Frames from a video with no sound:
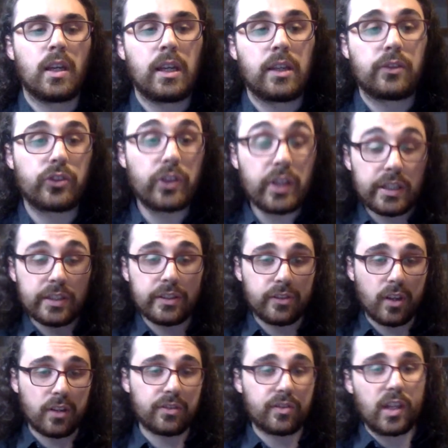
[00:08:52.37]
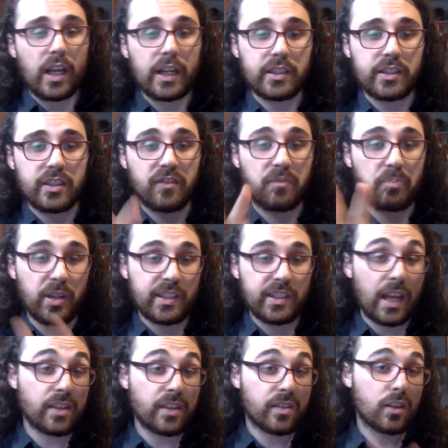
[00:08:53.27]
So this is our selection of
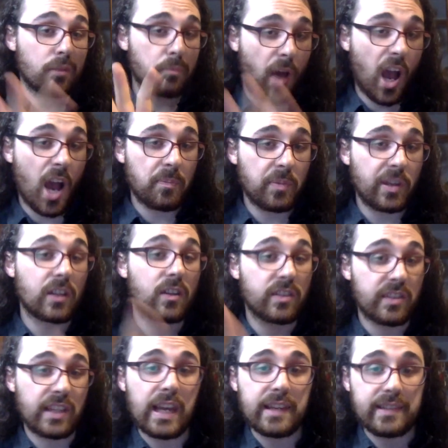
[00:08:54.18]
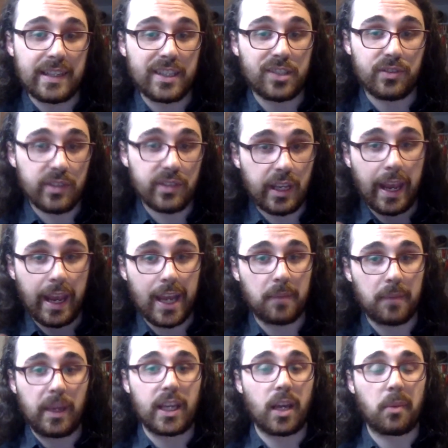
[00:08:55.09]
potentially popular / interesting
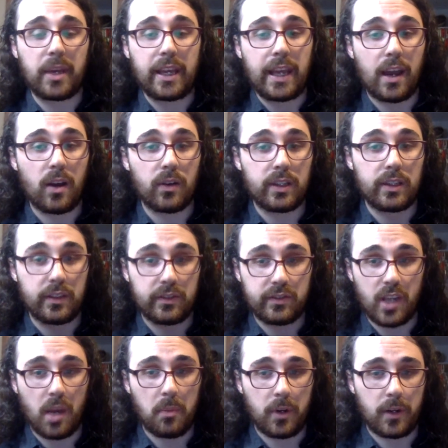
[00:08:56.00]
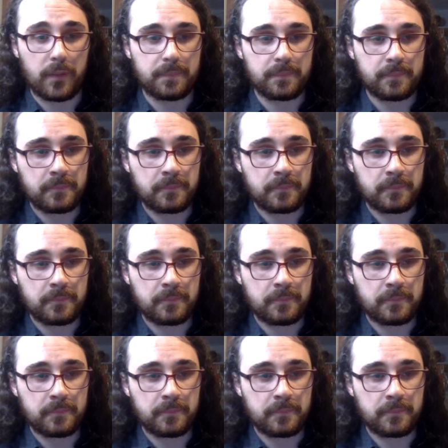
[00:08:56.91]
anime coming out in the summer.